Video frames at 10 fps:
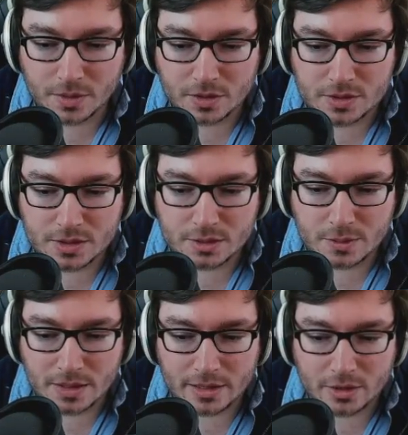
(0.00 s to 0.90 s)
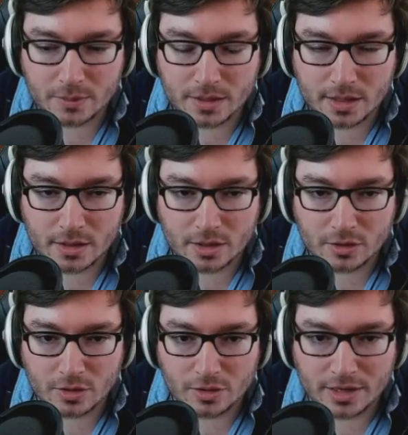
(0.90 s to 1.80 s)
But you just need to be a little bit,
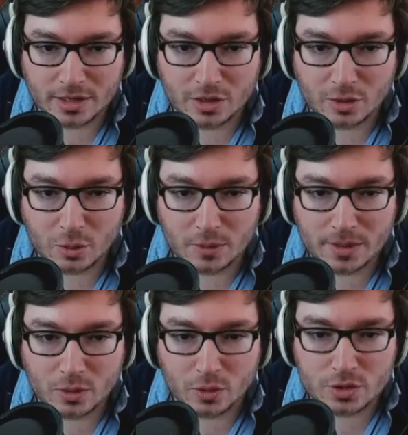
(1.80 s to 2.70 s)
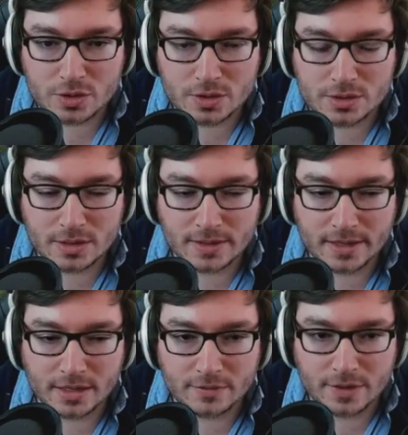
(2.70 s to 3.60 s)
you want to be cautious in
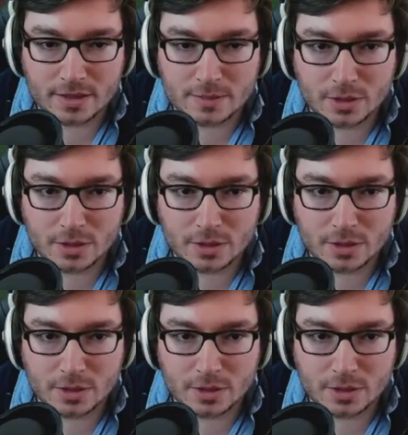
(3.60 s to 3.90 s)
laning phase,